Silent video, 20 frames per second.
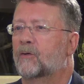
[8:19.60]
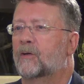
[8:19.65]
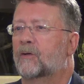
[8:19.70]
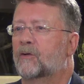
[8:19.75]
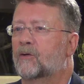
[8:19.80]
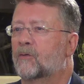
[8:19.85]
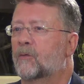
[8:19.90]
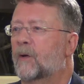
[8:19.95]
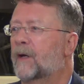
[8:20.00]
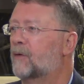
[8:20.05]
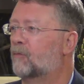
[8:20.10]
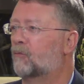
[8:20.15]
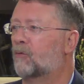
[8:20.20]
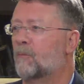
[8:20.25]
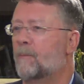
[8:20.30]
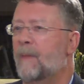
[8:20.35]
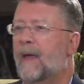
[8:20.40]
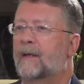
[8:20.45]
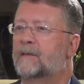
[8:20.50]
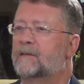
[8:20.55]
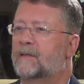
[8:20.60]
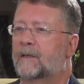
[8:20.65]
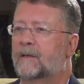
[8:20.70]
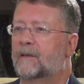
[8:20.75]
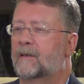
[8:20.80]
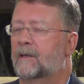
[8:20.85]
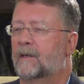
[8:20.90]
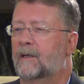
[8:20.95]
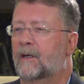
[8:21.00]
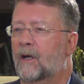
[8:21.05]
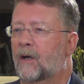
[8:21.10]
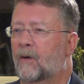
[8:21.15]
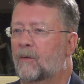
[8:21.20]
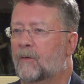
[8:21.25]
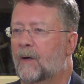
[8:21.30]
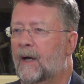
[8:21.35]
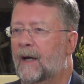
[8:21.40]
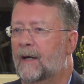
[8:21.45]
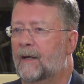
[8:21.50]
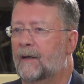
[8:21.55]
can create a romantic, you
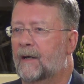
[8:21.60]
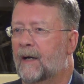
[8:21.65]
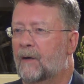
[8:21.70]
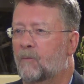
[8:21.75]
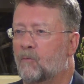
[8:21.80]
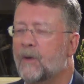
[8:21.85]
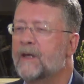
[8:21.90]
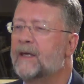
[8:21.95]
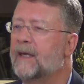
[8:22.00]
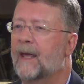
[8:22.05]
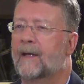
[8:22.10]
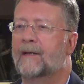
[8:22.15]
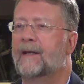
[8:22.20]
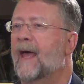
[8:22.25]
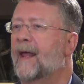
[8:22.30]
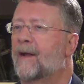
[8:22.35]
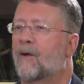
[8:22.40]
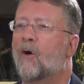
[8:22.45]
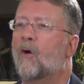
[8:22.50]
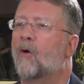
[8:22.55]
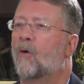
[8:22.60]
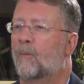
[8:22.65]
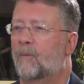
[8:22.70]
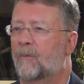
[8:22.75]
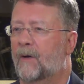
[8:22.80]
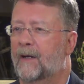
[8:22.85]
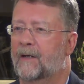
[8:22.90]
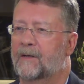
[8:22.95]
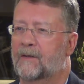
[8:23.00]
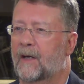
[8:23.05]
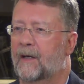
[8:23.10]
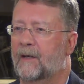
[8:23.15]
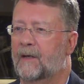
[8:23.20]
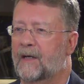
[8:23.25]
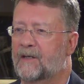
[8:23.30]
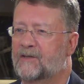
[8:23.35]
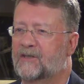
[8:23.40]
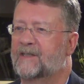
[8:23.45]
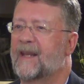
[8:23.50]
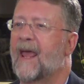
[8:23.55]
know, uh, uh weekend at home, right?
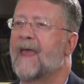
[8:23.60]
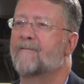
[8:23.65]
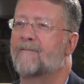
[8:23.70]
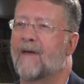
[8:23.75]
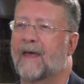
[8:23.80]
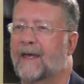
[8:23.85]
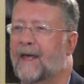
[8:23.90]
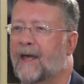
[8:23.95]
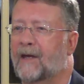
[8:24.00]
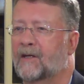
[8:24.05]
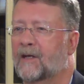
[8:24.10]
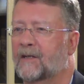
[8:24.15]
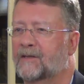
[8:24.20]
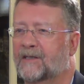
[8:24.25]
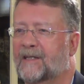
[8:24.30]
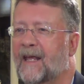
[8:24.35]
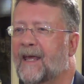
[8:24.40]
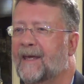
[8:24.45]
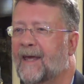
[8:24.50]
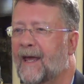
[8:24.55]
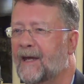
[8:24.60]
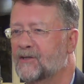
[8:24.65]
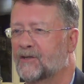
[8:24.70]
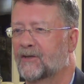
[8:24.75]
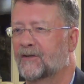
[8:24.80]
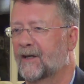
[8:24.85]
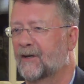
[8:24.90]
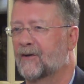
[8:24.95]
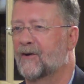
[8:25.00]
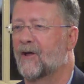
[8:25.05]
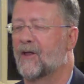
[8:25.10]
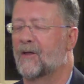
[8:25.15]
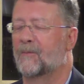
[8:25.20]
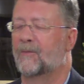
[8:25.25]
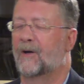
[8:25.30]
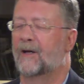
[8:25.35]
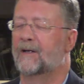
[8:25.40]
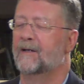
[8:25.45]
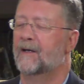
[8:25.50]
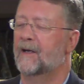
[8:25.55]
A, a stay vaca- a staycation yep. they call
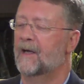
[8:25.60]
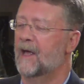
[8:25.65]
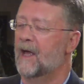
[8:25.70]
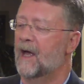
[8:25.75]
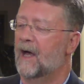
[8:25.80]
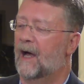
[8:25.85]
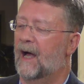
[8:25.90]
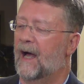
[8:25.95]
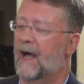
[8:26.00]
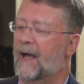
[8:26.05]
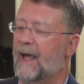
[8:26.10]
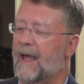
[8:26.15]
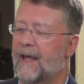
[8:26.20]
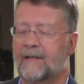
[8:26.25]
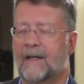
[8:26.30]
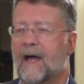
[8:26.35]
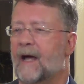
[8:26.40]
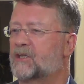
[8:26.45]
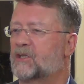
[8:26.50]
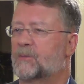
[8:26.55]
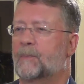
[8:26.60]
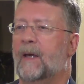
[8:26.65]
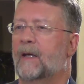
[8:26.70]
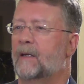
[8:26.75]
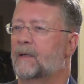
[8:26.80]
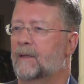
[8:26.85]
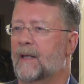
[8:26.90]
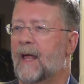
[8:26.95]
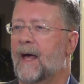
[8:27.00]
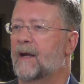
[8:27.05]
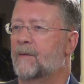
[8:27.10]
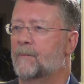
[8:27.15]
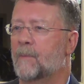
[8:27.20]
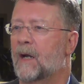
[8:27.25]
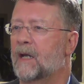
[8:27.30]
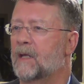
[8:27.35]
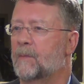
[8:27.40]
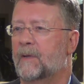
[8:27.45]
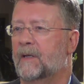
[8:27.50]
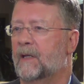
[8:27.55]
them, right? Yep. Uh, and not spend a lot of
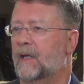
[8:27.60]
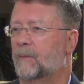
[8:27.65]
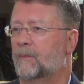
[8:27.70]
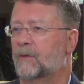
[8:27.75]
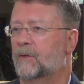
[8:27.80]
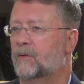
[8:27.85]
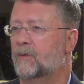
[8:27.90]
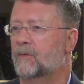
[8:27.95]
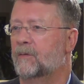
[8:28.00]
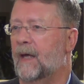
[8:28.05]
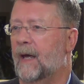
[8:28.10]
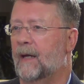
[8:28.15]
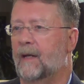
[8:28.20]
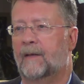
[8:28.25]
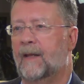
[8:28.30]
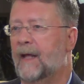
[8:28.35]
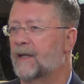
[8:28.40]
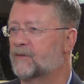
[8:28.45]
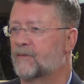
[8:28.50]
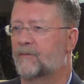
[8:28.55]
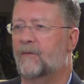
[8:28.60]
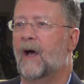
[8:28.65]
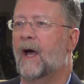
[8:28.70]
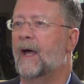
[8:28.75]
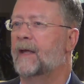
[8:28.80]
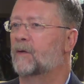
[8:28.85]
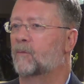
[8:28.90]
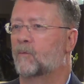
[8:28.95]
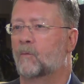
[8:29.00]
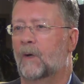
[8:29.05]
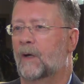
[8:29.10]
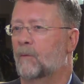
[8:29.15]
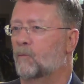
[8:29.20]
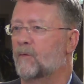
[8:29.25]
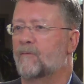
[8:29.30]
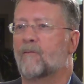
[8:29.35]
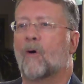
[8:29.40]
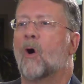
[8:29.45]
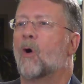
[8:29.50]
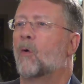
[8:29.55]
money being able to do that, and that's fine, and, and
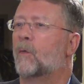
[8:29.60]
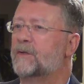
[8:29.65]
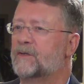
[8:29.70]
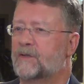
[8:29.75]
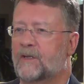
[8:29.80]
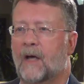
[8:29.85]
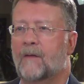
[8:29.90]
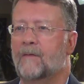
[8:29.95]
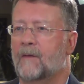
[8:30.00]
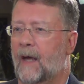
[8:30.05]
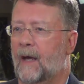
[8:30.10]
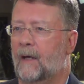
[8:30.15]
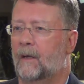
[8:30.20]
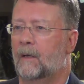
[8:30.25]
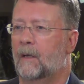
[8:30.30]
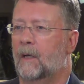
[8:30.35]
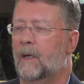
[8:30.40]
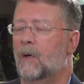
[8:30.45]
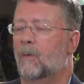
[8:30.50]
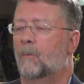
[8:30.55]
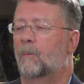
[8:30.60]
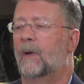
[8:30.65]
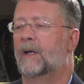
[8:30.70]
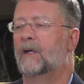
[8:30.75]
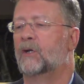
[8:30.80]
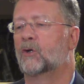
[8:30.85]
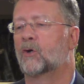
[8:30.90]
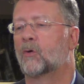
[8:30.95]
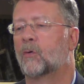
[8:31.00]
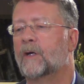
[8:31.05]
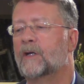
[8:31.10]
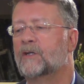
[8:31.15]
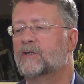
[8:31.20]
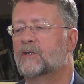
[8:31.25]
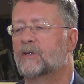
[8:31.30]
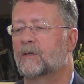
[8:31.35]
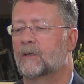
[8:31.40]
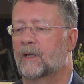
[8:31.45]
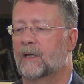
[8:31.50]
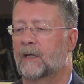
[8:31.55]
we've always done that. But
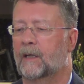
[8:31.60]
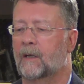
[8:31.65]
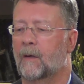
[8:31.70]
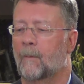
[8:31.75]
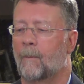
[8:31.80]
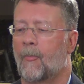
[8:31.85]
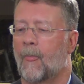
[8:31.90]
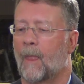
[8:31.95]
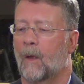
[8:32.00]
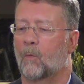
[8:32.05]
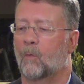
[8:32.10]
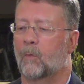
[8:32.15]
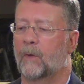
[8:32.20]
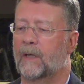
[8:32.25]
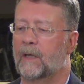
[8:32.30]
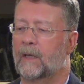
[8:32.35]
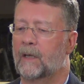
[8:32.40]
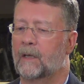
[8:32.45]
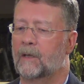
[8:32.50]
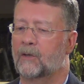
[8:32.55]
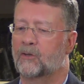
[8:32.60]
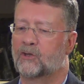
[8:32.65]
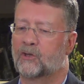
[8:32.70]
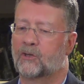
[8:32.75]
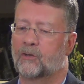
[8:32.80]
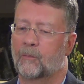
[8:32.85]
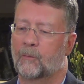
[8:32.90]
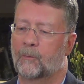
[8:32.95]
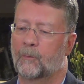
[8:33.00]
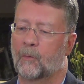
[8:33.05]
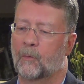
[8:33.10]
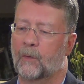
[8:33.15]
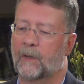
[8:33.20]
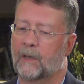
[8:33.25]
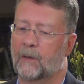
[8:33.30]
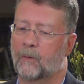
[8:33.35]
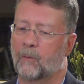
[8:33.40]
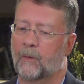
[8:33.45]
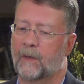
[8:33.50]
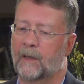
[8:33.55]
increasingly, we
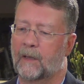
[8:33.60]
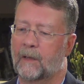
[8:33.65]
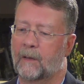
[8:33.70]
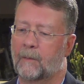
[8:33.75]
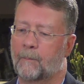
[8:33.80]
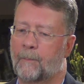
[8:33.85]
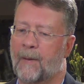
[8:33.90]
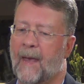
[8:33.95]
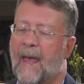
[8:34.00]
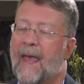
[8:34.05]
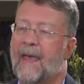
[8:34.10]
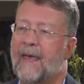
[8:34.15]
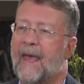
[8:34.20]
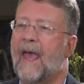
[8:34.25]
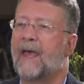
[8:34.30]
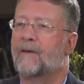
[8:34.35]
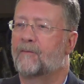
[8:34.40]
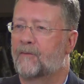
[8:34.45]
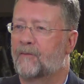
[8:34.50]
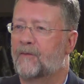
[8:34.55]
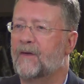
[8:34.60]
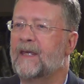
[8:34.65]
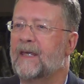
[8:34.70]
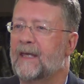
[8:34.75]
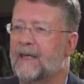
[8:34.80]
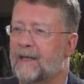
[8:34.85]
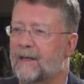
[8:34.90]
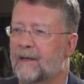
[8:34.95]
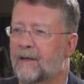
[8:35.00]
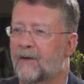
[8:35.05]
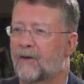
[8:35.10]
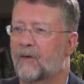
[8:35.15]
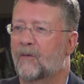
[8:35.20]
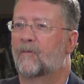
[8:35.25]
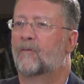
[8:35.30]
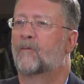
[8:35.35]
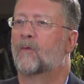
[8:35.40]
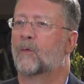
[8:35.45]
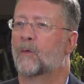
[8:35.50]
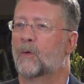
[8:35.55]
we we pay a fee
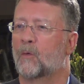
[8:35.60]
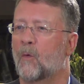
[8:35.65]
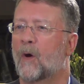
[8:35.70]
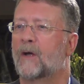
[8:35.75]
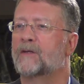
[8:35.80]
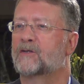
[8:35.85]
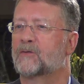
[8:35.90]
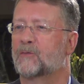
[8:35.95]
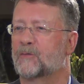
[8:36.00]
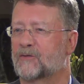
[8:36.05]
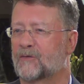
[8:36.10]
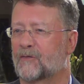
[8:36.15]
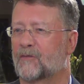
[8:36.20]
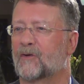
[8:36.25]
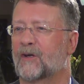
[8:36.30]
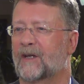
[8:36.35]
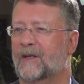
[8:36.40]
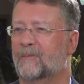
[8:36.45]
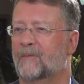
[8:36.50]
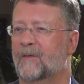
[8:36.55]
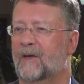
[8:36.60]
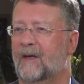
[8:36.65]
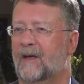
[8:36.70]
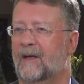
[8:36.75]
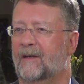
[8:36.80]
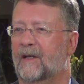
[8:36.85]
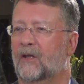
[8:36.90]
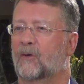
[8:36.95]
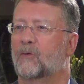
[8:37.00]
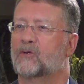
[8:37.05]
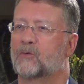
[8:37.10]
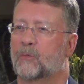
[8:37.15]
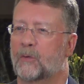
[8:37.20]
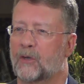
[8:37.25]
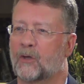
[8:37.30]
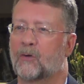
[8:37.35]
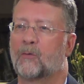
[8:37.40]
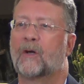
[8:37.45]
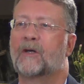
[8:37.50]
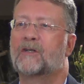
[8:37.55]
for what once was free. In other words, we
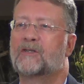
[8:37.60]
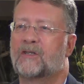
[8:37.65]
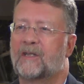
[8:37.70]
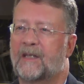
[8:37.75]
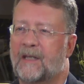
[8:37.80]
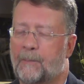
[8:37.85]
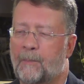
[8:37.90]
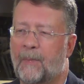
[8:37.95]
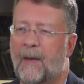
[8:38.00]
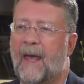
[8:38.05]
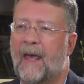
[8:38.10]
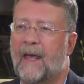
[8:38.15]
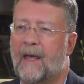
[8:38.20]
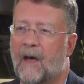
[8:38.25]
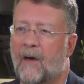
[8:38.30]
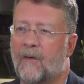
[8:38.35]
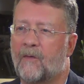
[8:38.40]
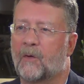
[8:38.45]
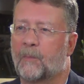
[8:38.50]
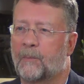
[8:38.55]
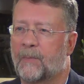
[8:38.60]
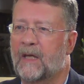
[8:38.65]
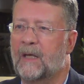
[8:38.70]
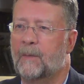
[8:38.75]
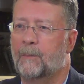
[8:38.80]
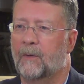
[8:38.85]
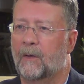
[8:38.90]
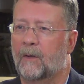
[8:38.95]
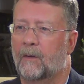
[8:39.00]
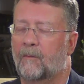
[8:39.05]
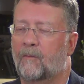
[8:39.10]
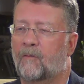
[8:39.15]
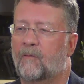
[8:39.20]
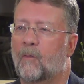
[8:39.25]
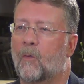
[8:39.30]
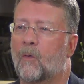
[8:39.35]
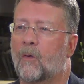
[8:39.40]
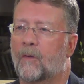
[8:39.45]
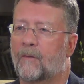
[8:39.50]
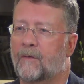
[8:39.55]
increasingly pay other people
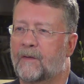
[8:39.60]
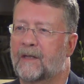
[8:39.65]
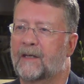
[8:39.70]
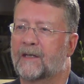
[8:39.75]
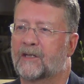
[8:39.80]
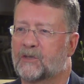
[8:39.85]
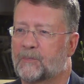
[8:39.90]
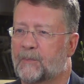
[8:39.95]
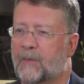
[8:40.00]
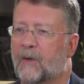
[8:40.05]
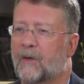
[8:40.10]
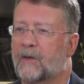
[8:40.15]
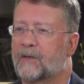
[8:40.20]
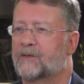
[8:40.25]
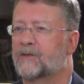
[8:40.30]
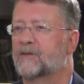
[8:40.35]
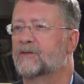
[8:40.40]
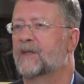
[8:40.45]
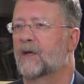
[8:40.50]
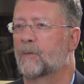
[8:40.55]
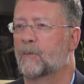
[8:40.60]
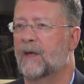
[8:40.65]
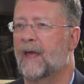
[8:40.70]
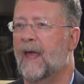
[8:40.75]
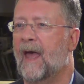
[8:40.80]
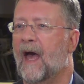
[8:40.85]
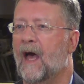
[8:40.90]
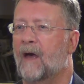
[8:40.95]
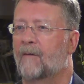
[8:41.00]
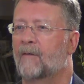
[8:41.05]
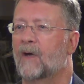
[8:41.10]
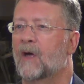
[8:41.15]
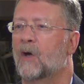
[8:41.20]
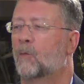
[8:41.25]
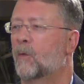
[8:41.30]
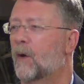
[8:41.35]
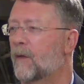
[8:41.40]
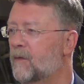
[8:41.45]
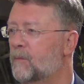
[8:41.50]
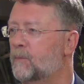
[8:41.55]
for the experiences that we have
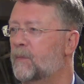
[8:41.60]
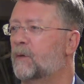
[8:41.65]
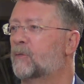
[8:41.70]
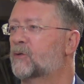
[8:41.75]
rather than be